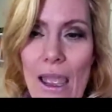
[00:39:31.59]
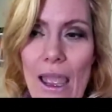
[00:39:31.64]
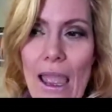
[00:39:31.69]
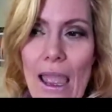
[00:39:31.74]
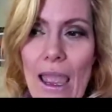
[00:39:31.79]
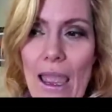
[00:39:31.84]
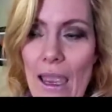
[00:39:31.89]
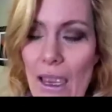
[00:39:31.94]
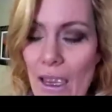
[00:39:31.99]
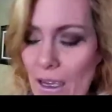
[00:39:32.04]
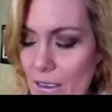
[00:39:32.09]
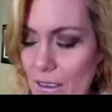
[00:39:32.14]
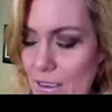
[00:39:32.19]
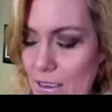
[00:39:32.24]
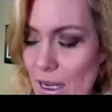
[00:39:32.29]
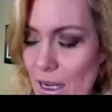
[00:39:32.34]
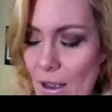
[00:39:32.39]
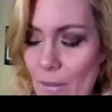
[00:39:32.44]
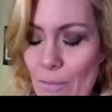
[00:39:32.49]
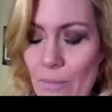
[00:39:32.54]
And
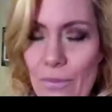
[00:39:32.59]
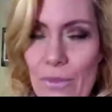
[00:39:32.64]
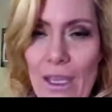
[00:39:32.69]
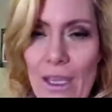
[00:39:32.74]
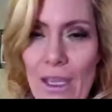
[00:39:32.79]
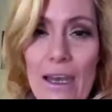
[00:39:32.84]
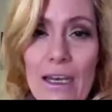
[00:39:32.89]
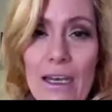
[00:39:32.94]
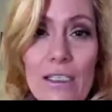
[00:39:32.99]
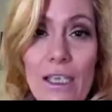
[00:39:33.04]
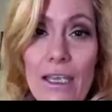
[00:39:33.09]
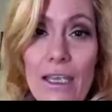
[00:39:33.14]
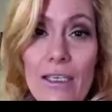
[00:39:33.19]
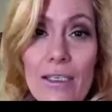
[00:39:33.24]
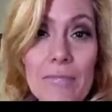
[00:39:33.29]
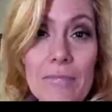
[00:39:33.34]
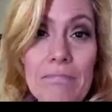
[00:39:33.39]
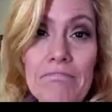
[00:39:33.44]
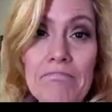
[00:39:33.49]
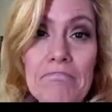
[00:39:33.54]
he's like,
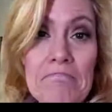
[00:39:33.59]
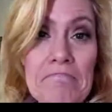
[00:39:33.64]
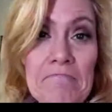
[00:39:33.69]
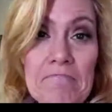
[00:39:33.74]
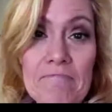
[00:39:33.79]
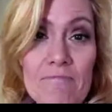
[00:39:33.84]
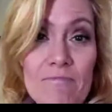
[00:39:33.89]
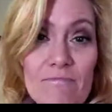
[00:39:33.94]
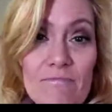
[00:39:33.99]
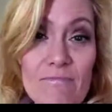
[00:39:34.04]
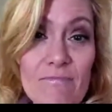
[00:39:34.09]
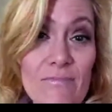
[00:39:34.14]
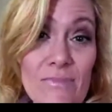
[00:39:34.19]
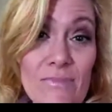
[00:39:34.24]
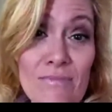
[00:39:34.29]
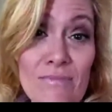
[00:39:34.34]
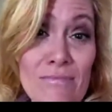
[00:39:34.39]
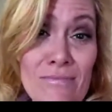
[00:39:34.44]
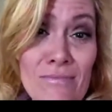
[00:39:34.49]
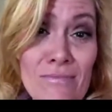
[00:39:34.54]

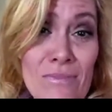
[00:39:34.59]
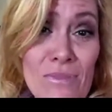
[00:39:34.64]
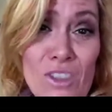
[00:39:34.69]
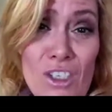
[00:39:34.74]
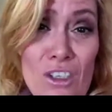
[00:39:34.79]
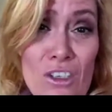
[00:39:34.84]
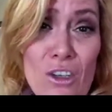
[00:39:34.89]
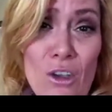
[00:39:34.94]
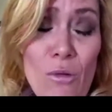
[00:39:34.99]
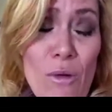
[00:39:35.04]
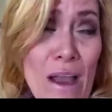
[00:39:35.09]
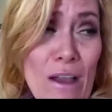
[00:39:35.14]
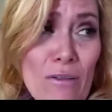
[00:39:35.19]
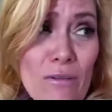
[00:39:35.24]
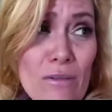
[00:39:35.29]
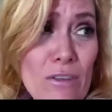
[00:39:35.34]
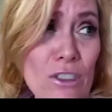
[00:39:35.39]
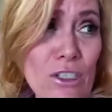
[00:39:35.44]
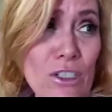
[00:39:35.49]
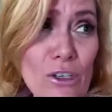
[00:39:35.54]
just go out
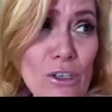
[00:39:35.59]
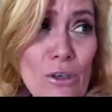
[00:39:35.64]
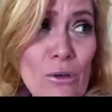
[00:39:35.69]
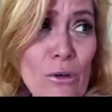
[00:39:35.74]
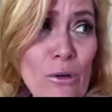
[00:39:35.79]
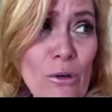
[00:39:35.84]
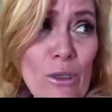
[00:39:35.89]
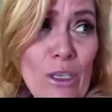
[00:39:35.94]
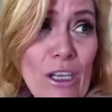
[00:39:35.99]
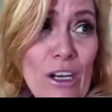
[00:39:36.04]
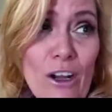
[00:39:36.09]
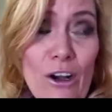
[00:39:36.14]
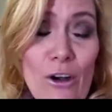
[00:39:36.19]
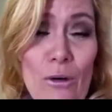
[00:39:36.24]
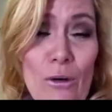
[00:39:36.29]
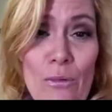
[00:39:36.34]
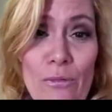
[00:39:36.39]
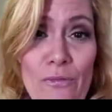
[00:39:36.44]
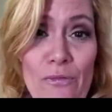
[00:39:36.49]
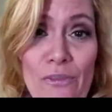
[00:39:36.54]
and do, you know,
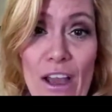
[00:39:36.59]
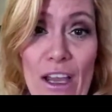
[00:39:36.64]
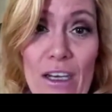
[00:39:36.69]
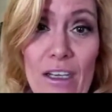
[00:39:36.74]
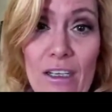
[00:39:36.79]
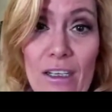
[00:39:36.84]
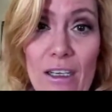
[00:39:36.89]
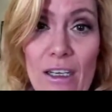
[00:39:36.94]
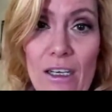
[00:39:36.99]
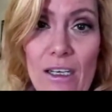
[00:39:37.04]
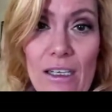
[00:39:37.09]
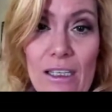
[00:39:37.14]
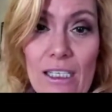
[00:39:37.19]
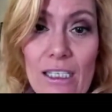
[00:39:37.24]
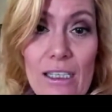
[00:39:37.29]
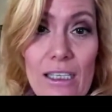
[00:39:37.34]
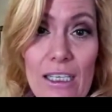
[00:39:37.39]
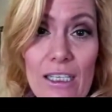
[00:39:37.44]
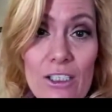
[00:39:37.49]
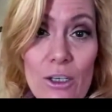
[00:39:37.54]
fun little
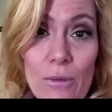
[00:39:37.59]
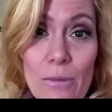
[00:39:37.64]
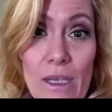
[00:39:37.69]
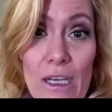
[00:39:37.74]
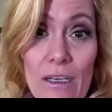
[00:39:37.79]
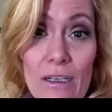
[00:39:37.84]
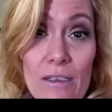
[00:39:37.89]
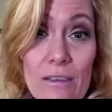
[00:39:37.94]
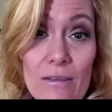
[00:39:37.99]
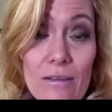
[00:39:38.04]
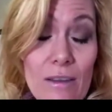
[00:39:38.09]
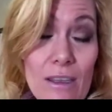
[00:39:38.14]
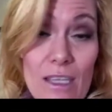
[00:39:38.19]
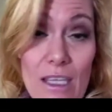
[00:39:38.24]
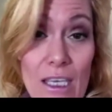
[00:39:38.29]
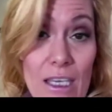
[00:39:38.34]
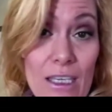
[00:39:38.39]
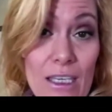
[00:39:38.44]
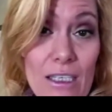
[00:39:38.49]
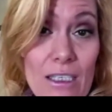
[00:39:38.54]
intermittent
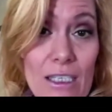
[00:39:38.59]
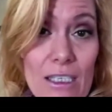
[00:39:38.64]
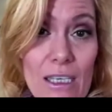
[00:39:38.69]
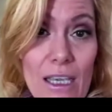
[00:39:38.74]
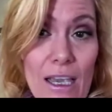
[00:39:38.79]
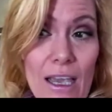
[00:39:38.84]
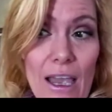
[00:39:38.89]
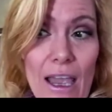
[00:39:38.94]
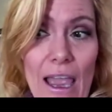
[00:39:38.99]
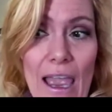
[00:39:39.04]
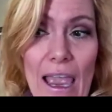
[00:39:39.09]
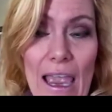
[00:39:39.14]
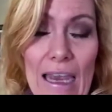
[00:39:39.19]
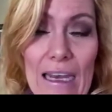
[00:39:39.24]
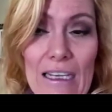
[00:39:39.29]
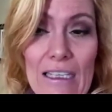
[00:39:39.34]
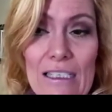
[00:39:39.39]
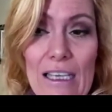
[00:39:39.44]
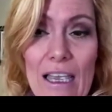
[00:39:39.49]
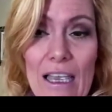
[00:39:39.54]
things. And he
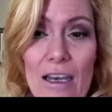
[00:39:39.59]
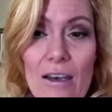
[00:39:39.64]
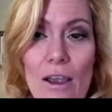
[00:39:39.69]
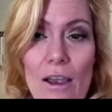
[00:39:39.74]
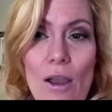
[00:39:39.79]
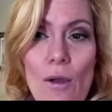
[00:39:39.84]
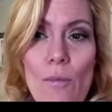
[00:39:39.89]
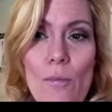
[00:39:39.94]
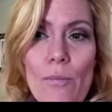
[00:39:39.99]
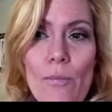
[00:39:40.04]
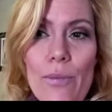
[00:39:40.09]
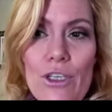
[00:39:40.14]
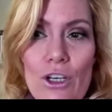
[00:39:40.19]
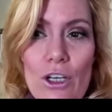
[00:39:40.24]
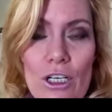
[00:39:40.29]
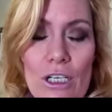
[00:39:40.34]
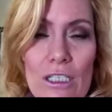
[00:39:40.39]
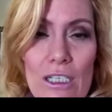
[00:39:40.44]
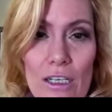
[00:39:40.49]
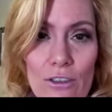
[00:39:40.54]
said, but you're going to
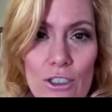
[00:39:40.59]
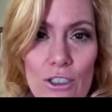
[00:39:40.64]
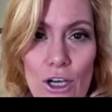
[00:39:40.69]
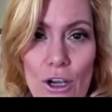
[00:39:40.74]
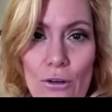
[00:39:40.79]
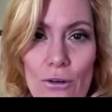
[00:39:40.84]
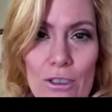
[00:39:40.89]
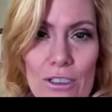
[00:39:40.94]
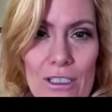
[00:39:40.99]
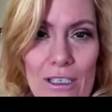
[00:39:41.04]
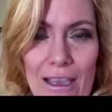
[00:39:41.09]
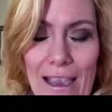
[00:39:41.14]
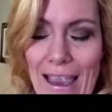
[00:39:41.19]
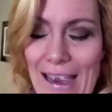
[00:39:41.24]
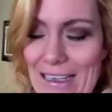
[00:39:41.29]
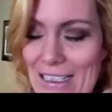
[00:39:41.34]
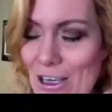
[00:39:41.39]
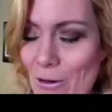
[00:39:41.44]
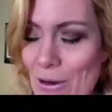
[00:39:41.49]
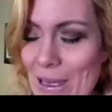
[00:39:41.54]
tell jokes. And
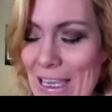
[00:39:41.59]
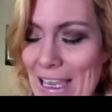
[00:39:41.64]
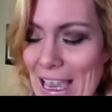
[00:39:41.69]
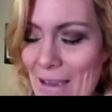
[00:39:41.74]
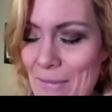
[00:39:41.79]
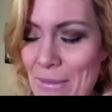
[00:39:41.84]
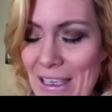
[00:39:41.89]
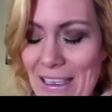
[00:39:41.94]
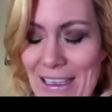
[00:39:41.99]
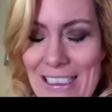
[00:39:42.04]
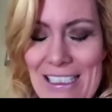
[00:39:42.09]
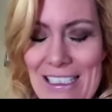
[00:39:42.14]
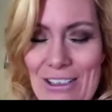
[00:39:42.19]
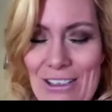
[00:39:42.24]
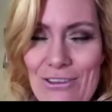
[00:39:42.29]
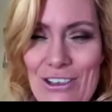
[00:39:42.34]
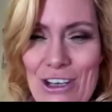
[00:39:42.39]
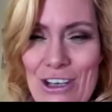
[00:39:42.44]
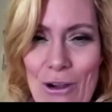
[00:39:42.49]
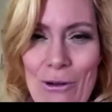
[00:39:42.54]
so he gave me a list of
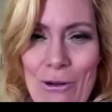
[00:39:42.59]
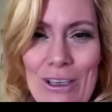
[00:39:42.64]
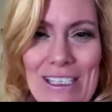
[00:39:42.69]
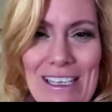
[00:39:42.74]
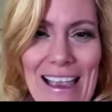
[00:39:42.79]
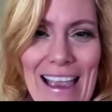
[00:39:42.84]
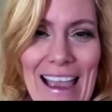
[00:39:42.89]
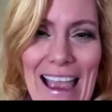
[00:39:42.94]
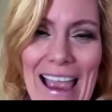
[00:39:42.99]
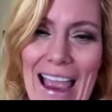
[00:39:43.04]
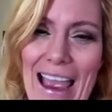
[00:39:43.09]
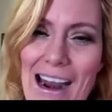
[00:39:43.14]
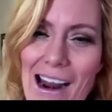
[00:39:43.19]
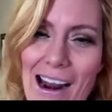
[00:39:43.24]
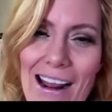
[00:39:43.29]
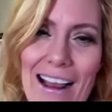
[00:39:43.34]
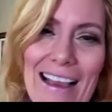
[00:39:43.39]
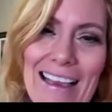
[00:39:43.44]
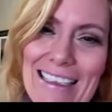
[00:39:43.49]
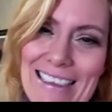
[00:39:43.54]
jokes. And
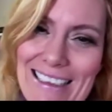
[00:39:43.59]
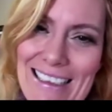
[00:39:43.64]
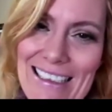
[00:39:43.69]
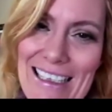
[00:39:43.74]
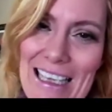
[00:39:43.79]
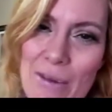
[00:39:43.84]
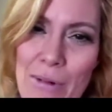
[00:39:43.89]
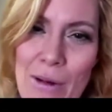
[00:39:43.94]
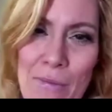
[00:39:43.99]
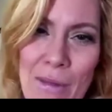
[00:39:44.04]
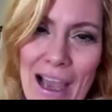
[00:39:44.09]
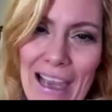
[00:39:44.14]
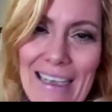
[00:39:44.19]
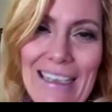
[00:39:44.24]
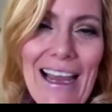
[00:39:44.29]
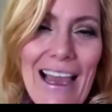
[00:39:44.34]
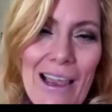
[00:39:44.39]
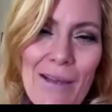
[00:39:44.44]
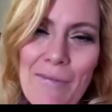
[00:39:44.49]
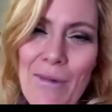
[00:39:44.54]
keep in mind,
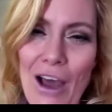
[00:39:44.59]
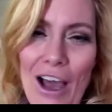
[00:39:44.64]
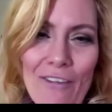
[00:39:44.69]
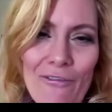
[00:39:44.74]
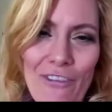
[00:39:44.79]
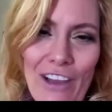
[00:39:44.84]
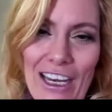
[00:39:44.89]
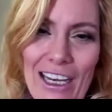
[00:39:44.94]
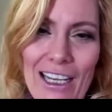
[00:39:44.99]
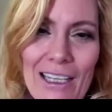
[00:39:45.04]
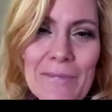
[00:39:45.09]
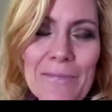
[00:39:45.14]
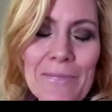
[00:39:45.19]
I am not funny.